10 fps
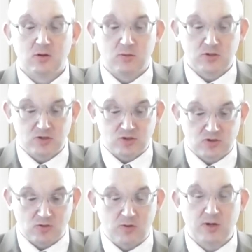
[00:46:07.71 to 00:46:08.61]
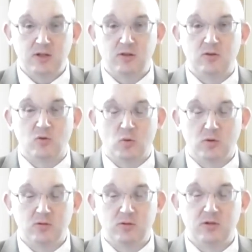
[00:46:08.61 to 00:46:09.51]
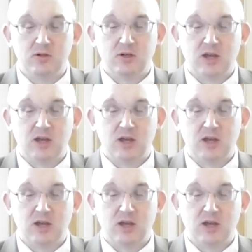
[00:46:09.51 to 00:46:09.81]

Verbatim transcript: which destroyed the world